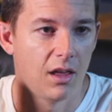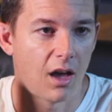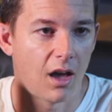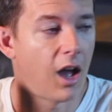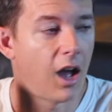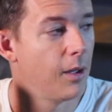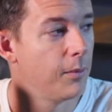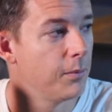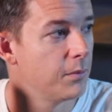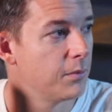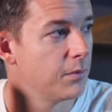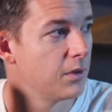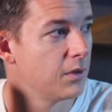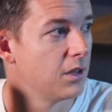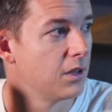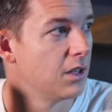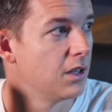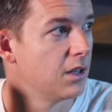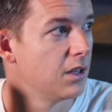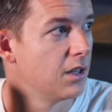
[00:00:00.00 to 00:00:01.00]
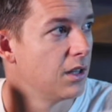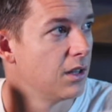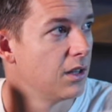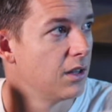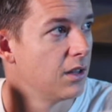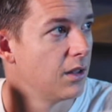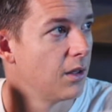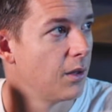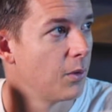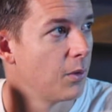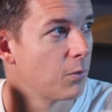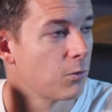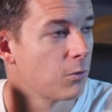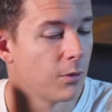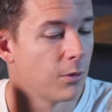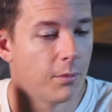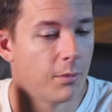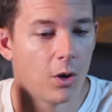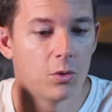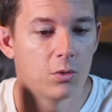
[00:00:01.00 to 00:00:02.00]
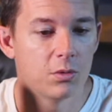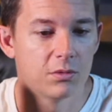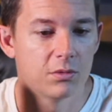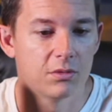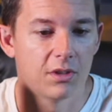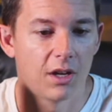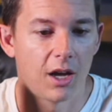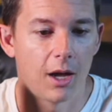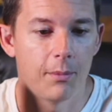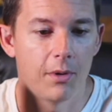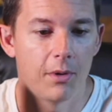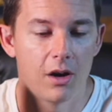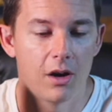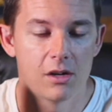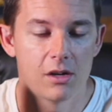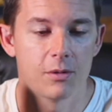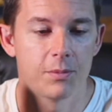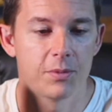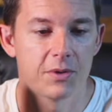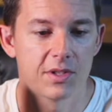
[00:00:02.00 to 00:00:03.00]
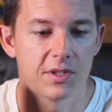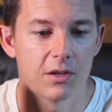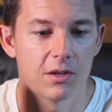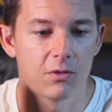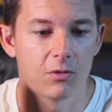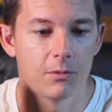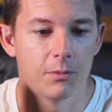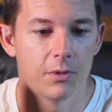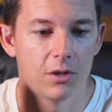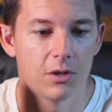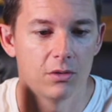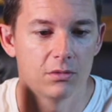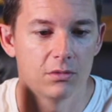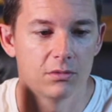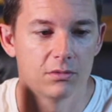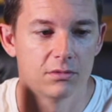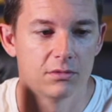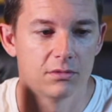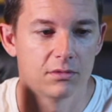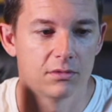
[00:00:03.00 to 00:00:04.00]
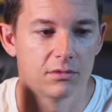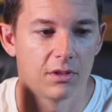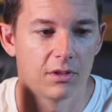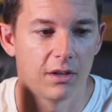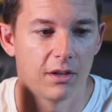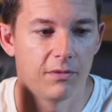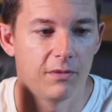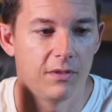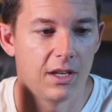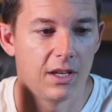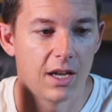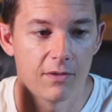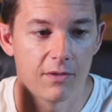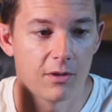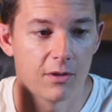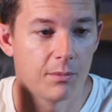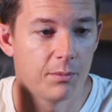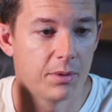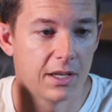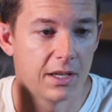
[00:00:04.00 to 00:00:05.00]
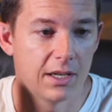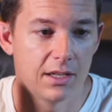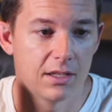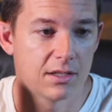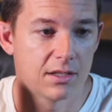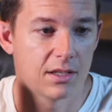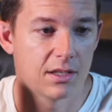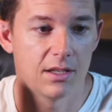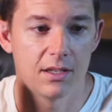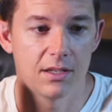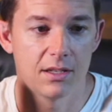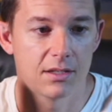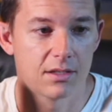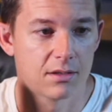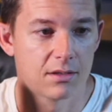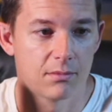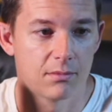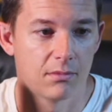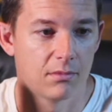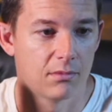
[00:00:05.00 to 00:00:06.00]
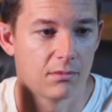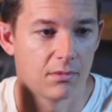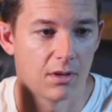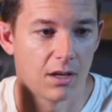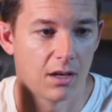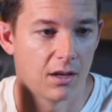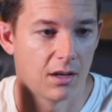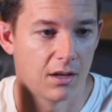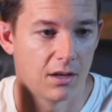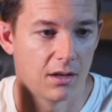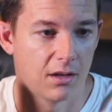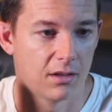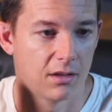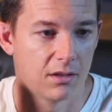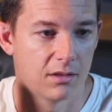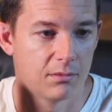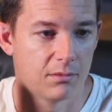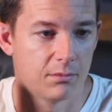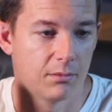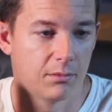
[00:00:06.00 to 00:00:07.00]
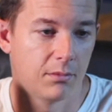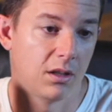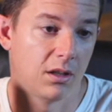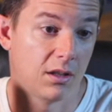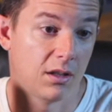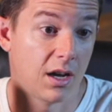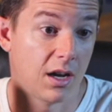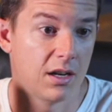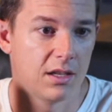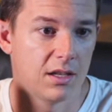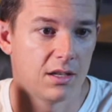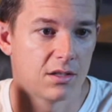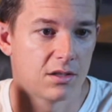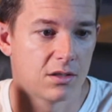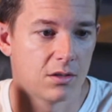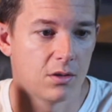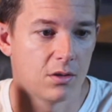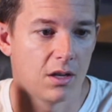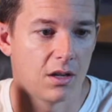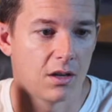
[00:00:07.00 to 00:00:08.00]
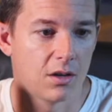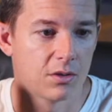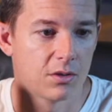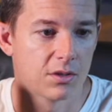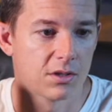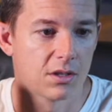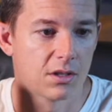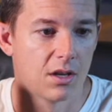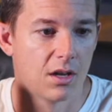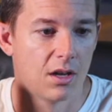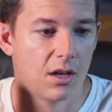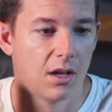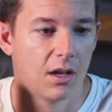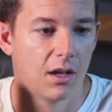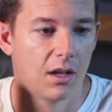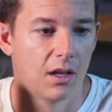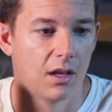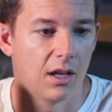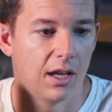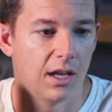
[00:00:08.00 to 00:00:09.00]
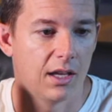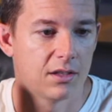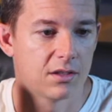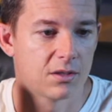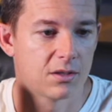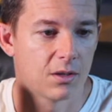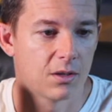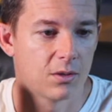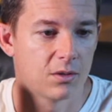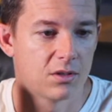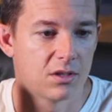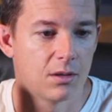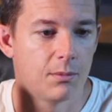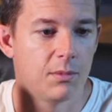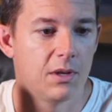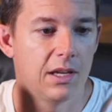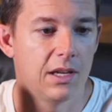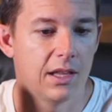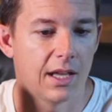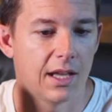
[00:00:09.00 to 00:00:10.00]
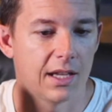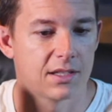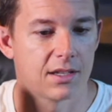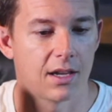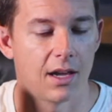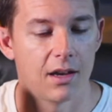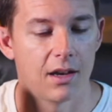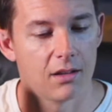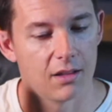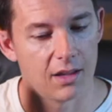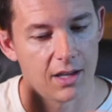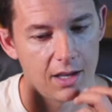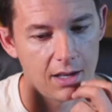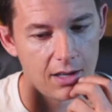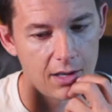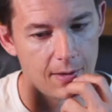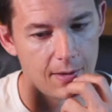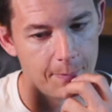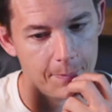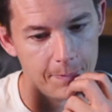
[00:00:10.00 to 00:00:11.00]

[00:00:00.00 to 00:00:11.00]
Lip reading: I'm remote. I'm 100% remote. I've never been into these a lot of these studios. And so to me that's kind of like